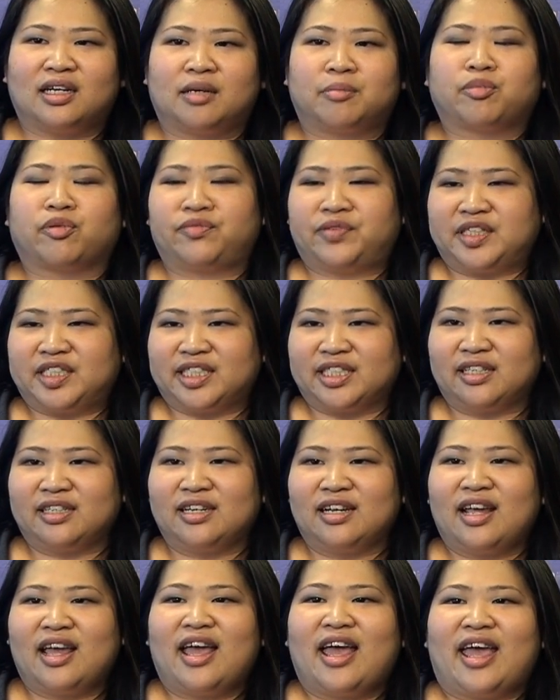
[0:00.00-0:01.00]

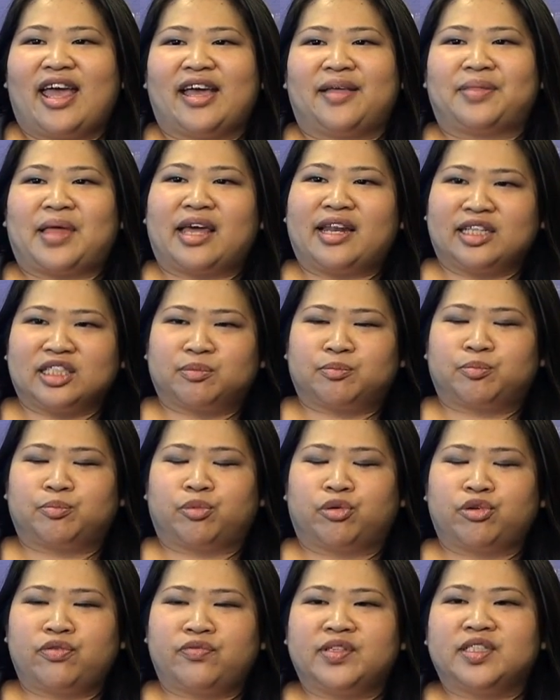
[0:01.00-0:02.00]
provision, and that has
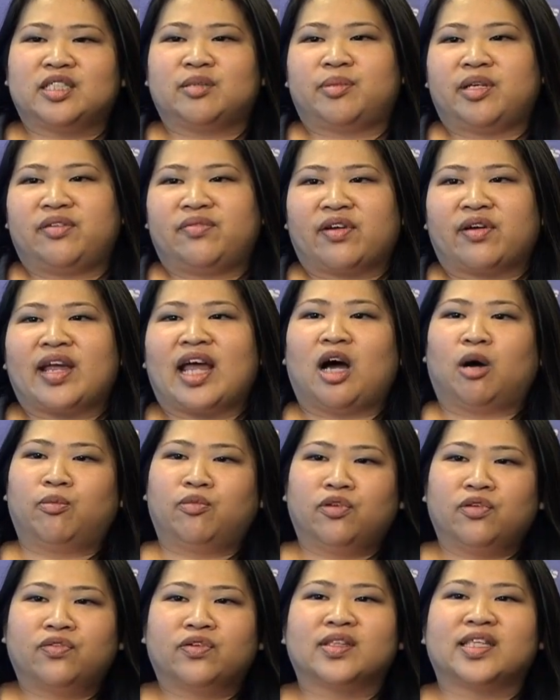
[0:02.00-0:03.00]
proven to be very
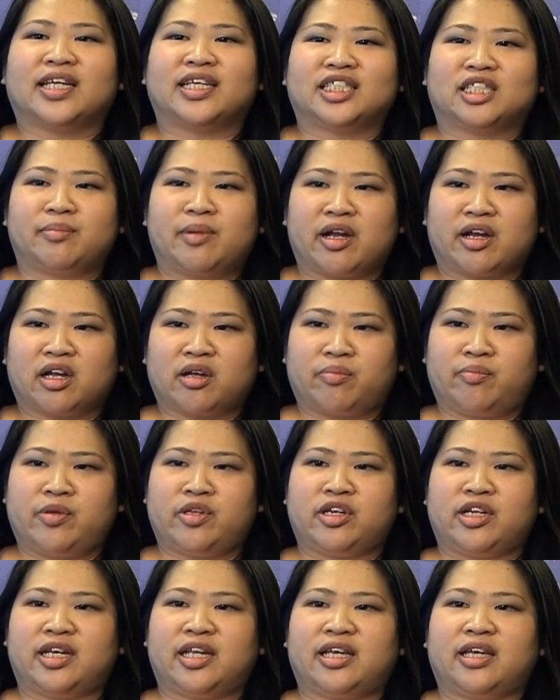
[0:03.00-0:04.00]
helpful for the Asian American
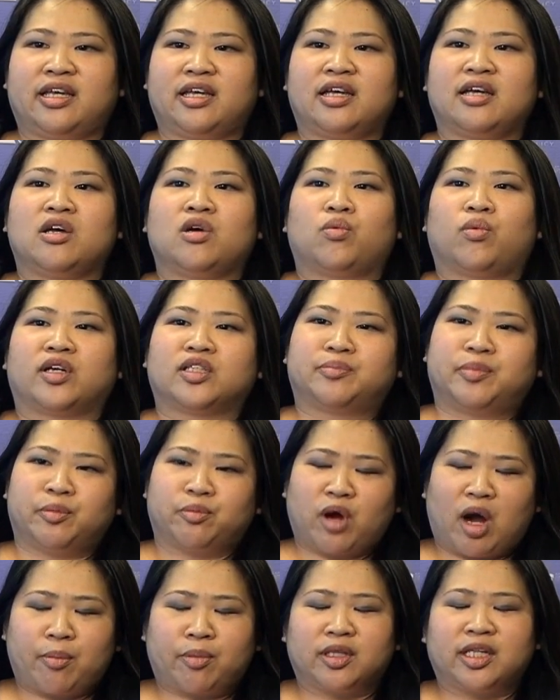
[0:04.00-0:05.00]
community. Where it's been
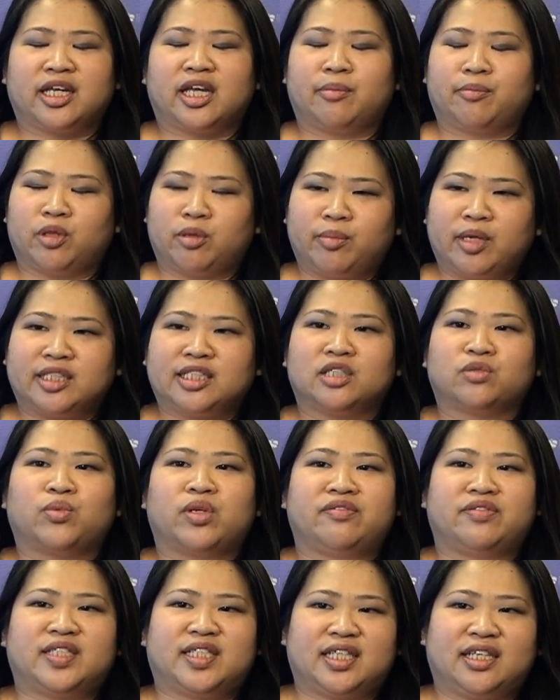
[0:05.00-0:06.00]
properly implemented,
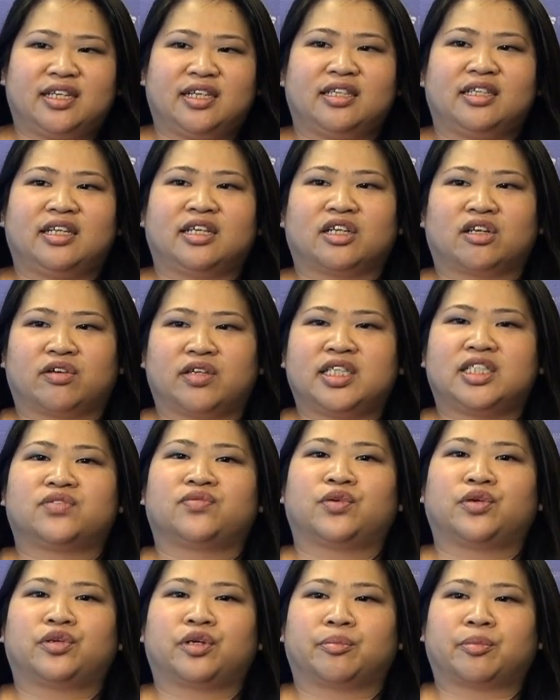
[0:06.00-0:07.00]
we've seen increased
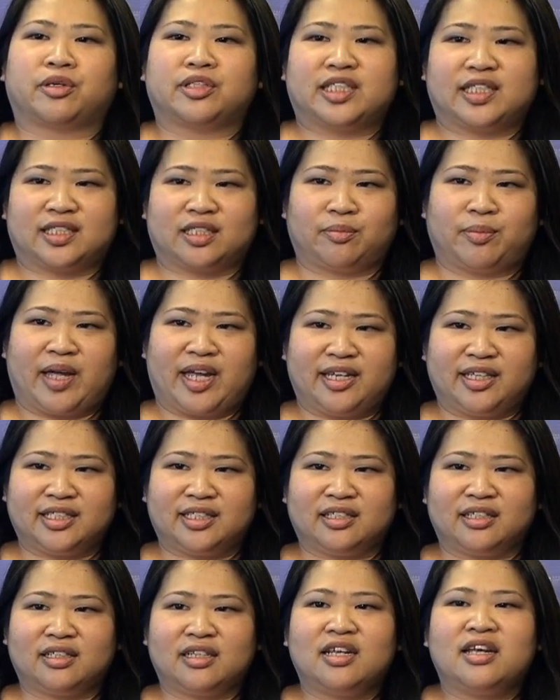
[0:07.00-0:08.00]
voter
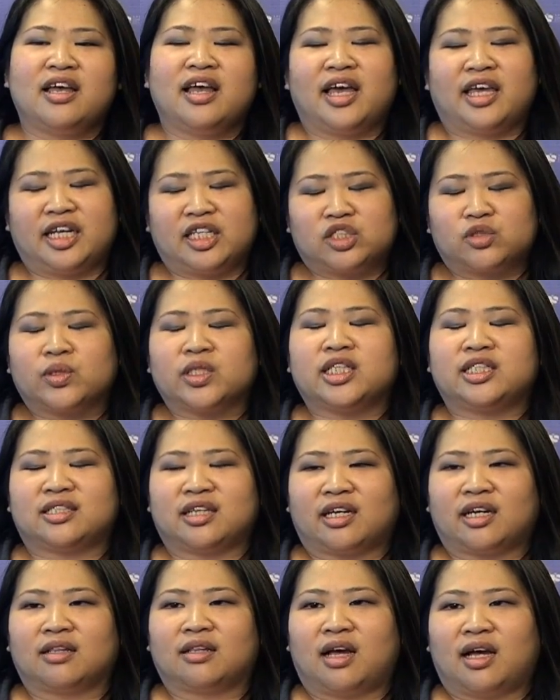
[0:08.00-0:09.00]
participation, and it's really
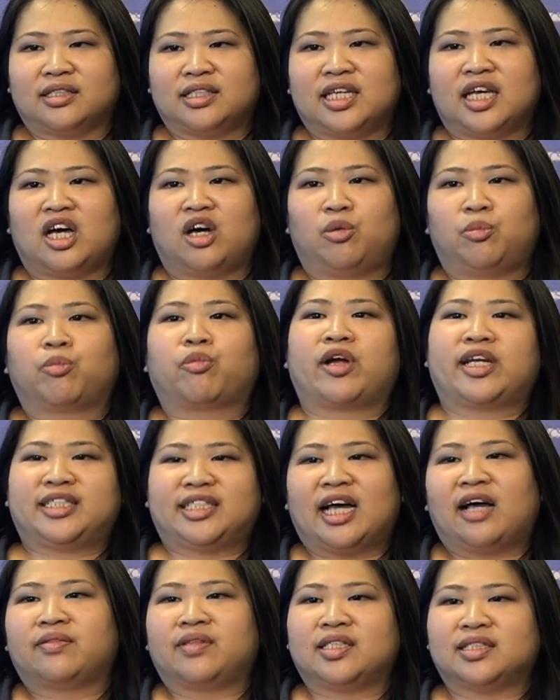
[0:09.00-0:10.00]
done a lot to help break
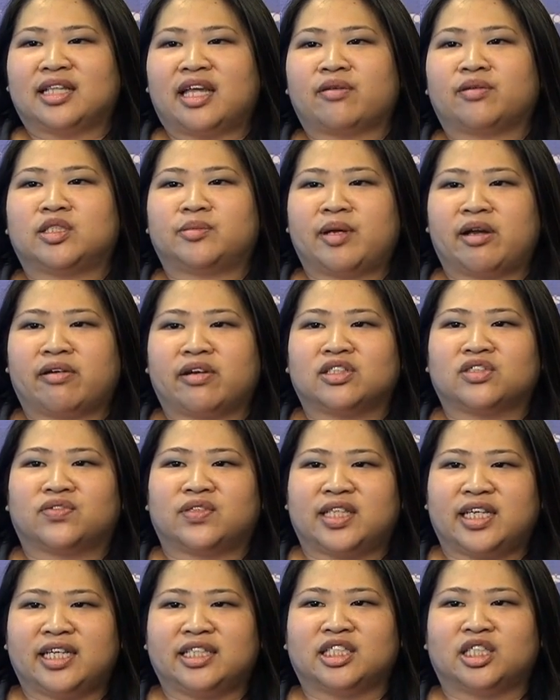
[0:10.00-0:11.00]
down these language barriers for
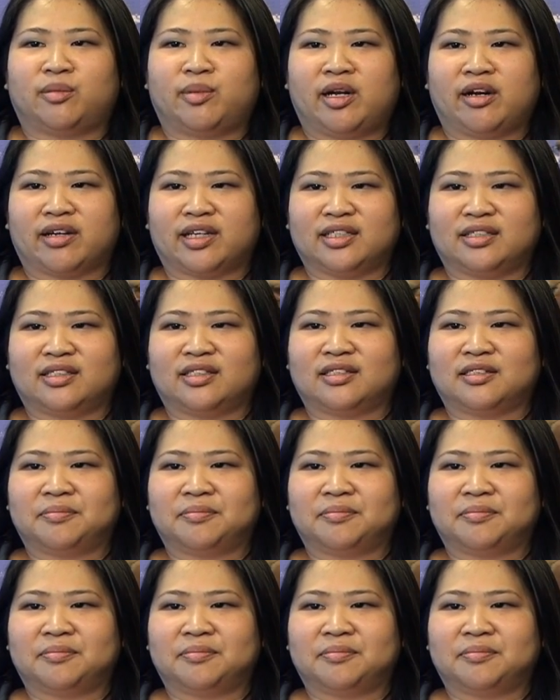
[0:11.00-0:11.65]
the Asian Americans.